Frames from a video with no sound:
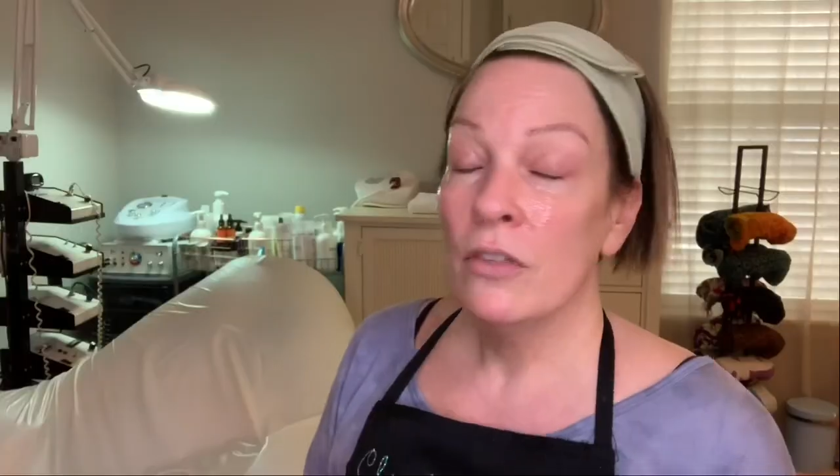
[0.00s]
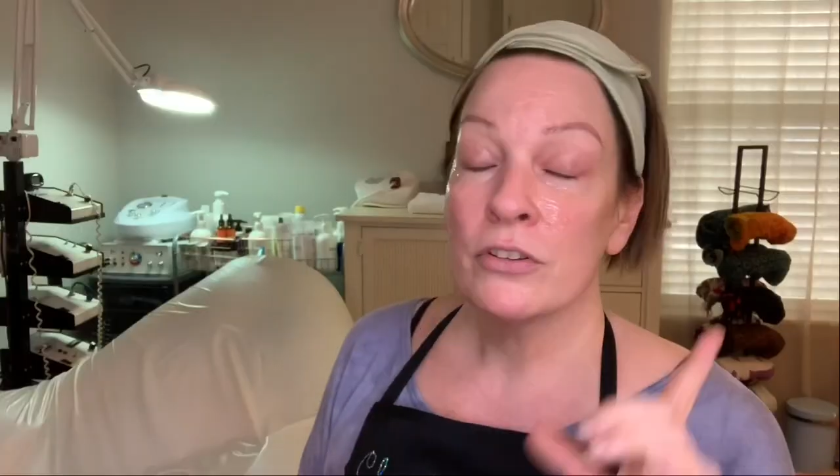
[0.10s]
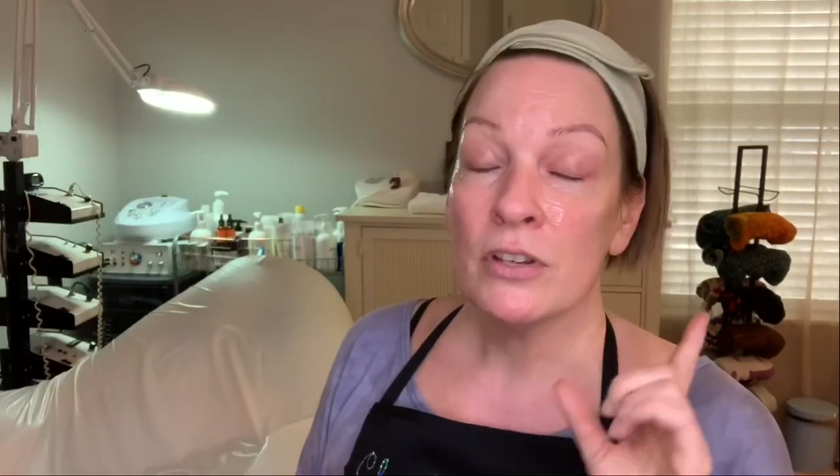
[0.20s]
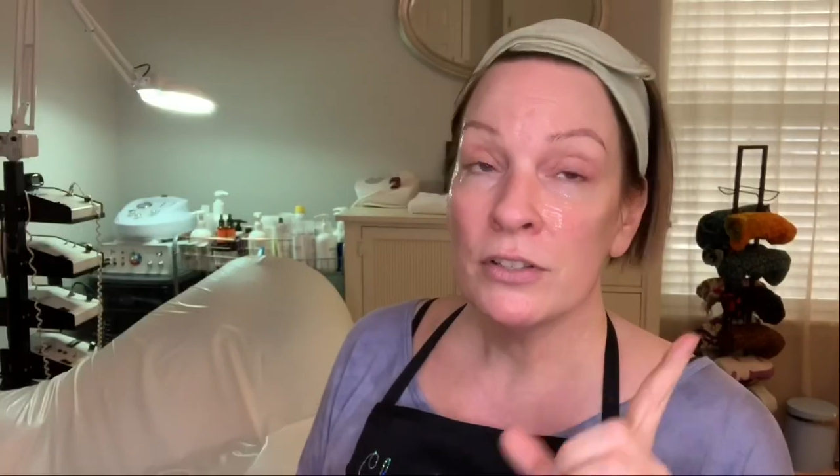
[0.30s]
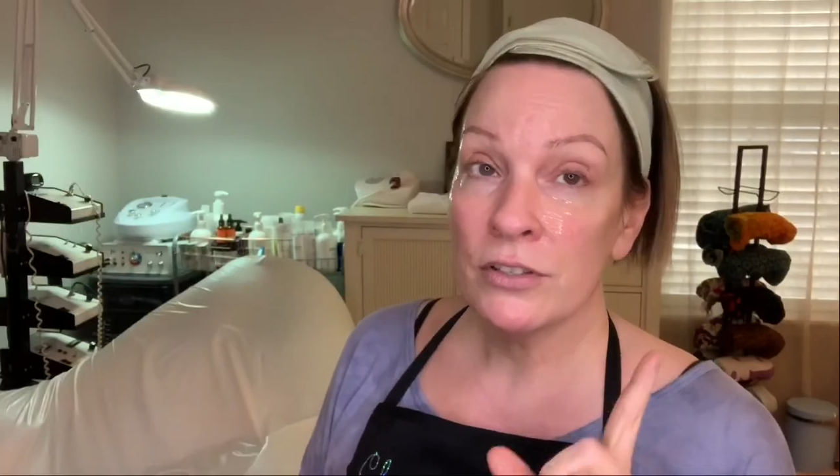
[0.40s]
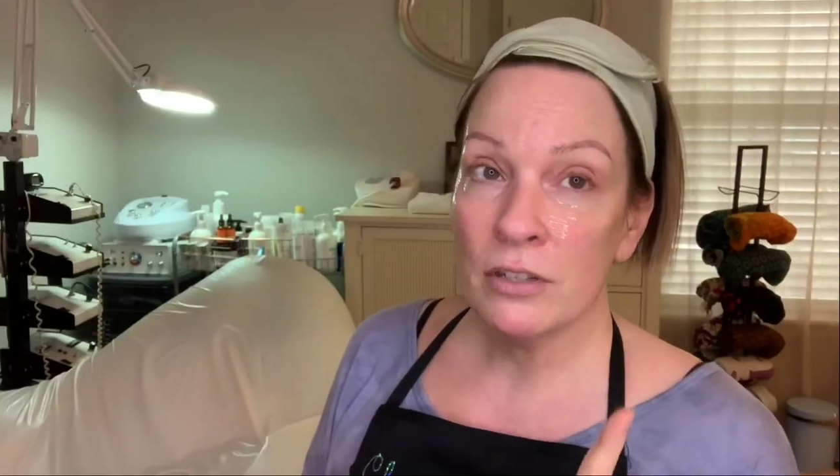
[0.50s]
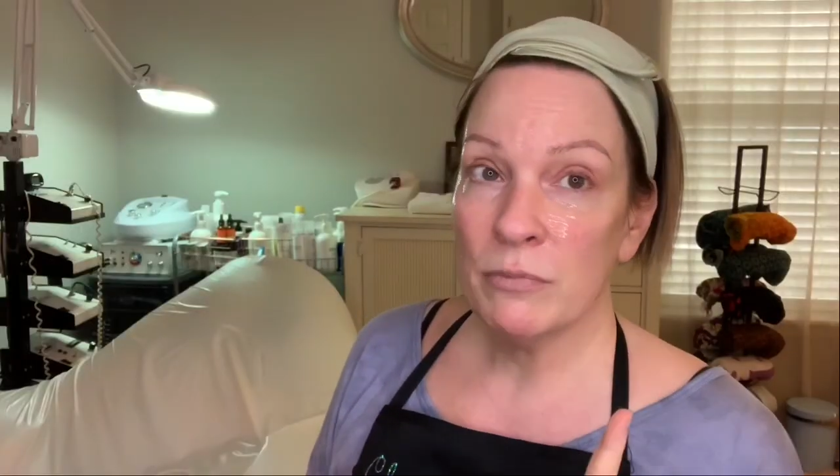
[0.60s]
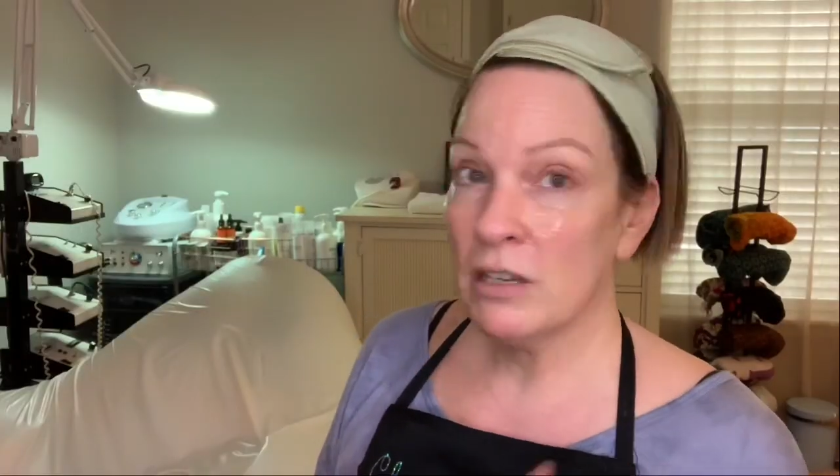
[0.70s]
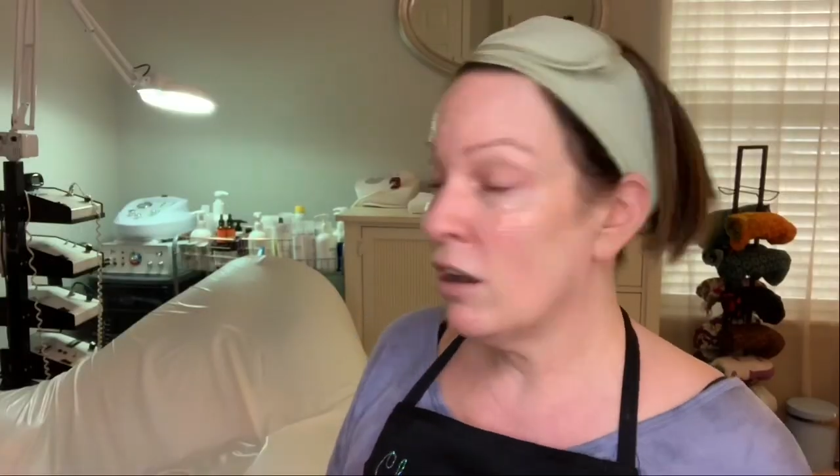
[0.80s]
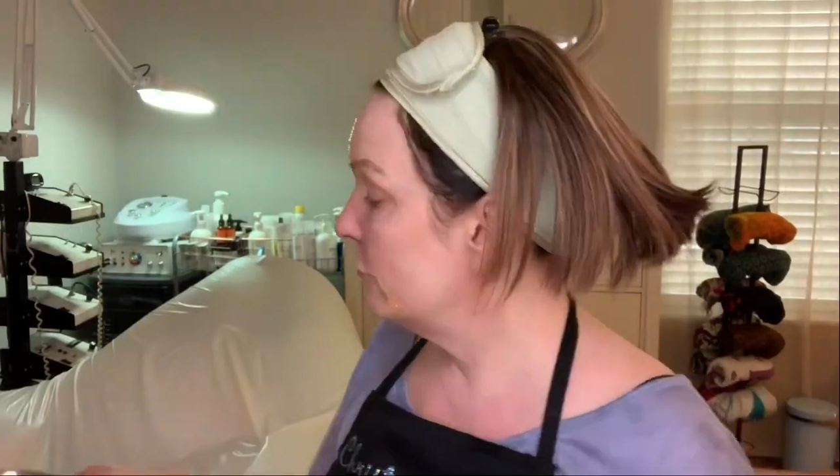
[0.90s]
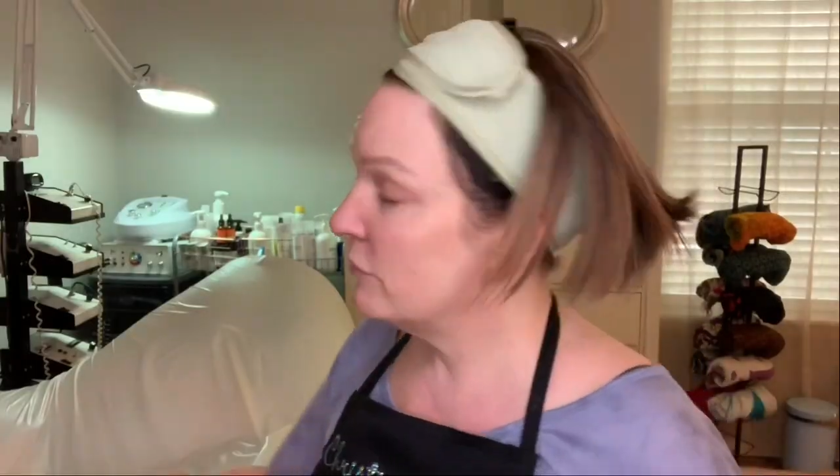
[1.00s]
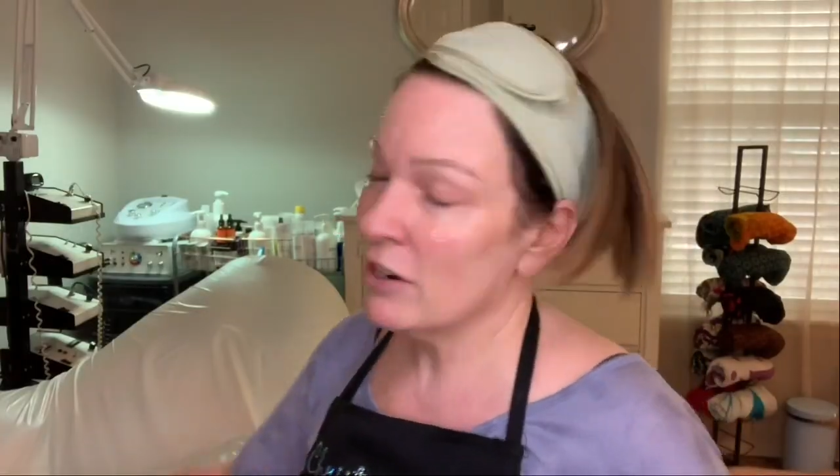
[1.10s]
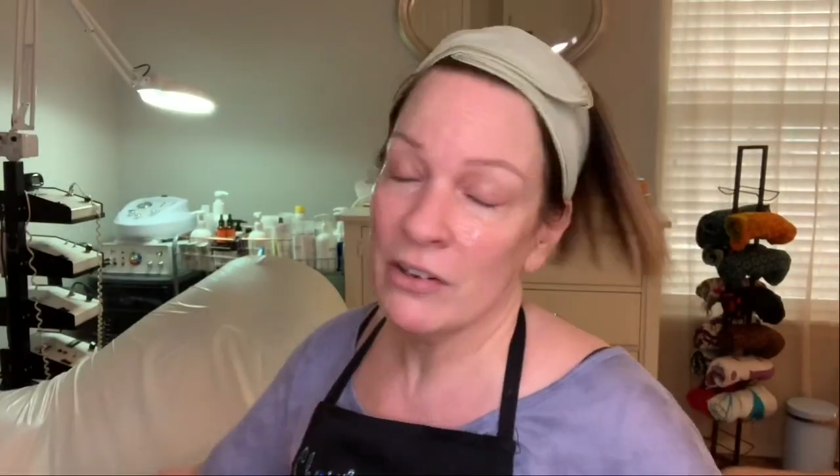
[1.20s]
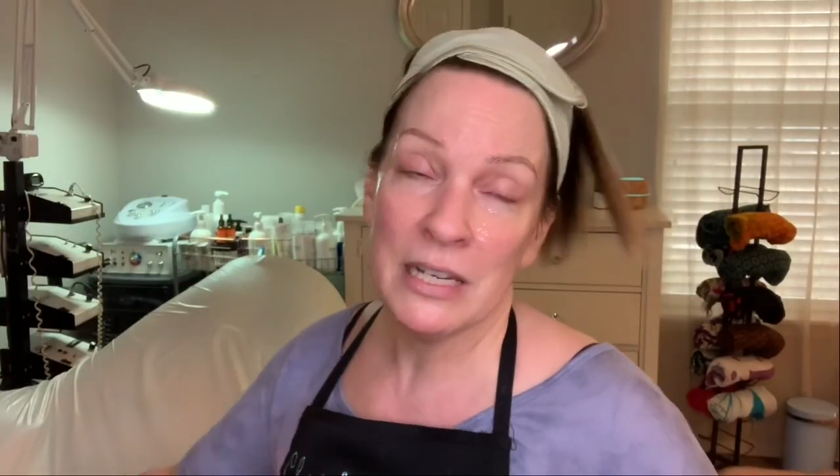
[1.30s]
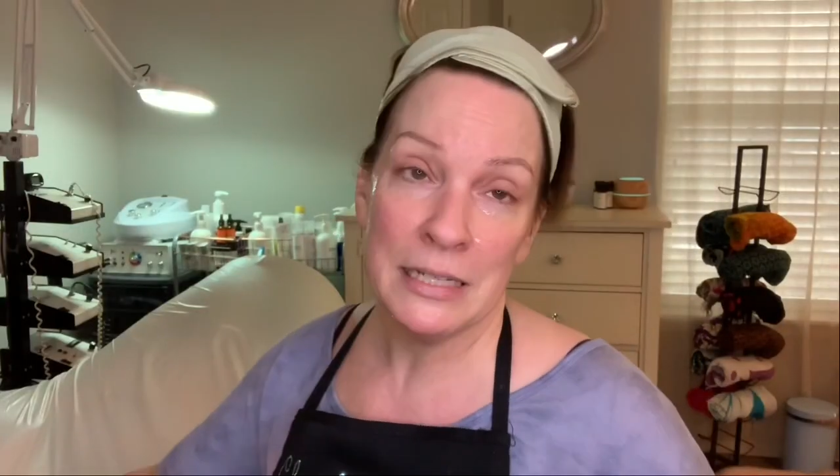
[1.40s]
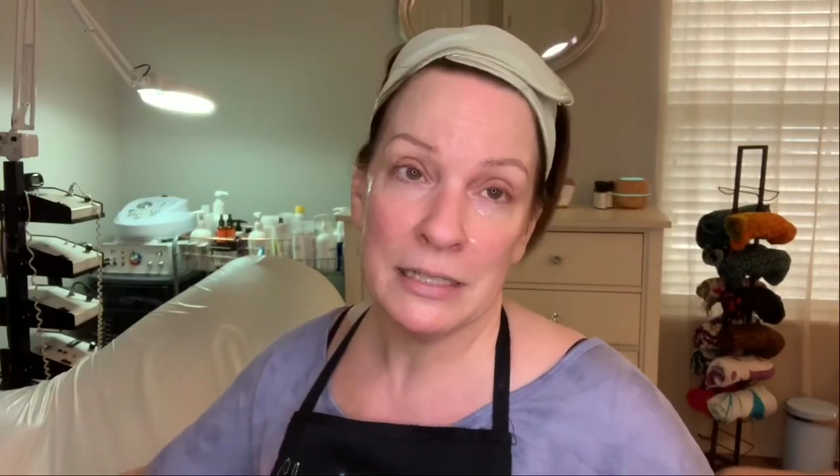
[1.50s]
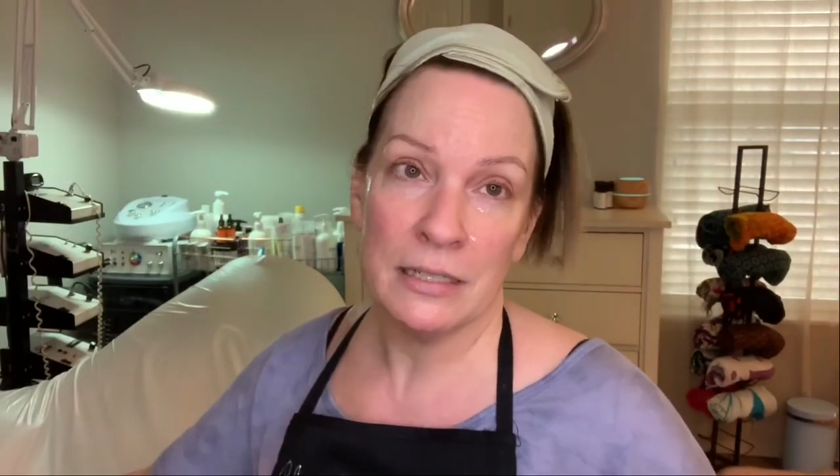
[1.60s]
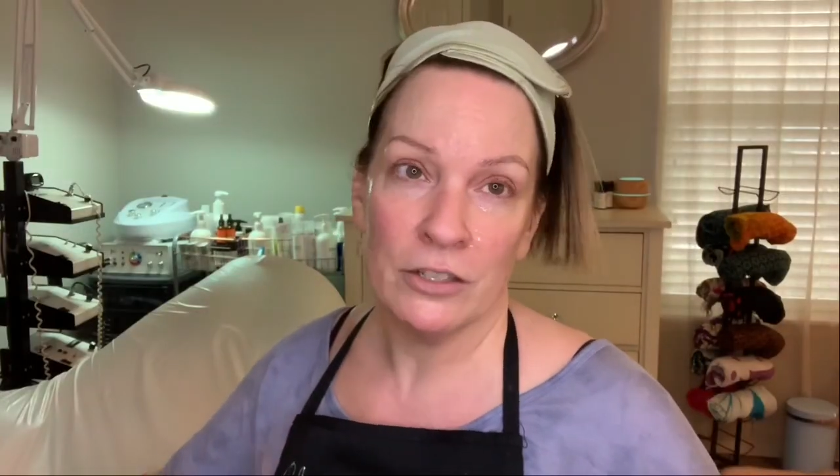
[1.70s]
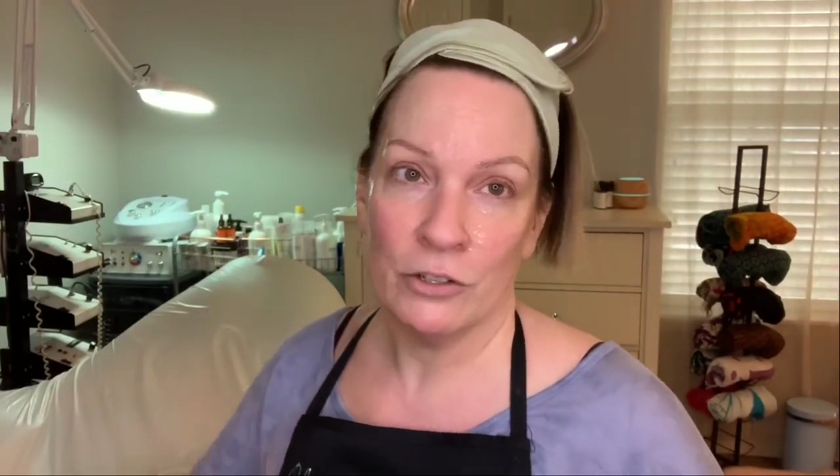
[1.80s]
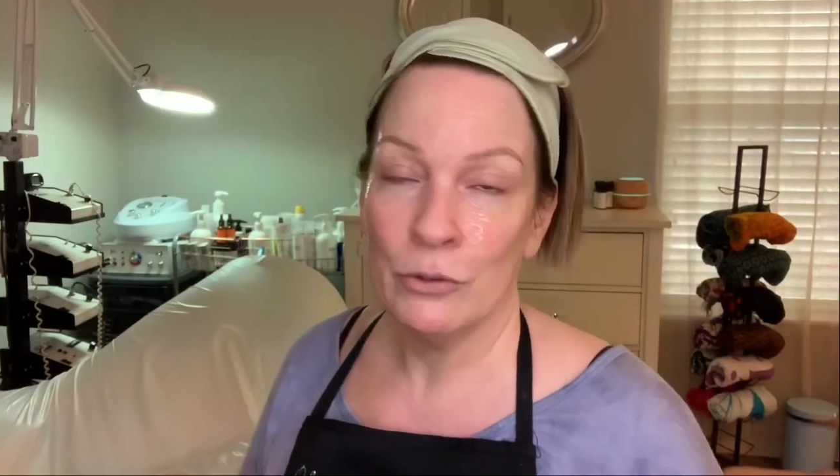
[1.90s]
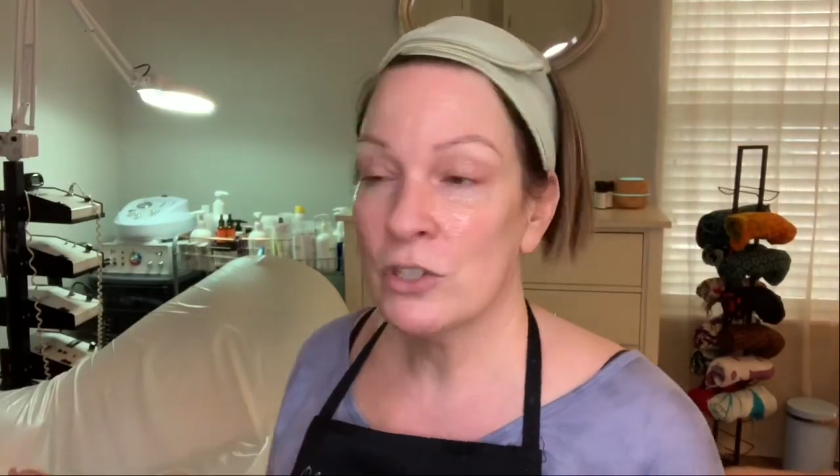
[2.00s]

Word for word: There's also something very easy to do